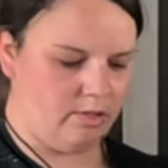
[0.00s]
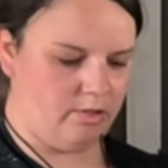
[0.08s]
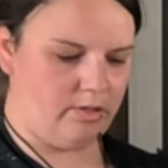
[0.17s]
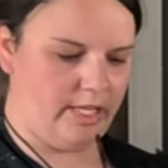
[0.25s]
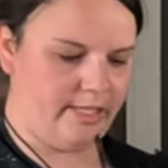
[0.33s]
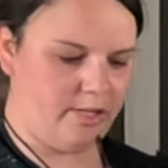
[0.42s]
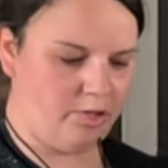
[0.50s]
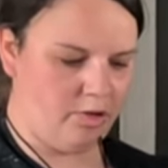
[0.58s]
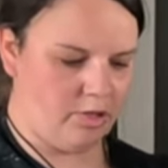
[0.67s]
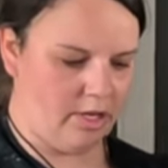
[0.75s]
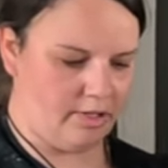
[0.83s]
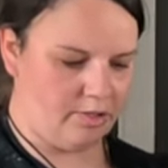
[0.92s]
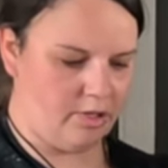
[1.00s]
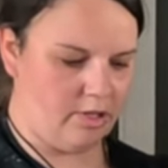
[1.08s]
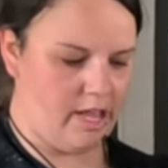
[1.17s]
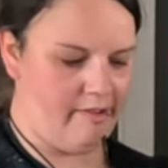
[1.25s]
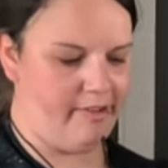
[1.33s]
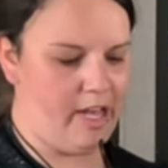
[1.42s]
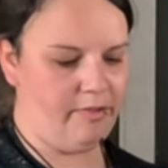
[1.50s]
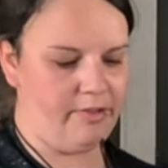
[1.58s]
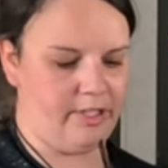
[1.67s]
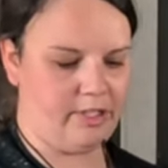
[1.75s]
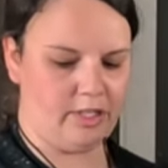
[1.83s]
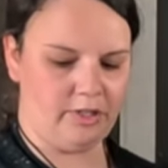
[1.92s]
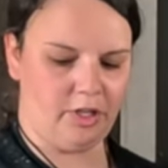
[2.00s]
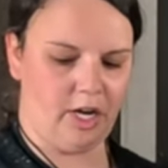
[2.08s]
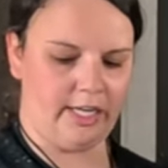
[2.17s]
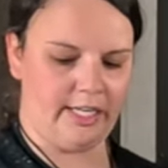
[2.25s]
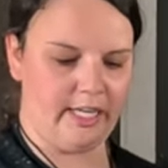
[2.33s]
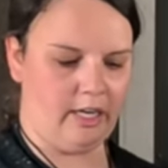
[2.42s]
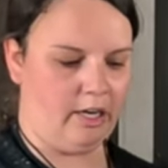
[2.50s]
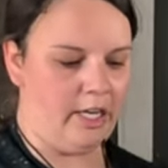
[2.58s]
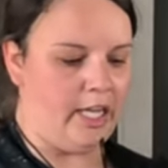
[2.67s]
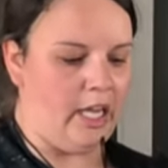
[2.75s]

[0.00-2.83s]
So like I showed you, I just turned that valve and it's going to draw out of here.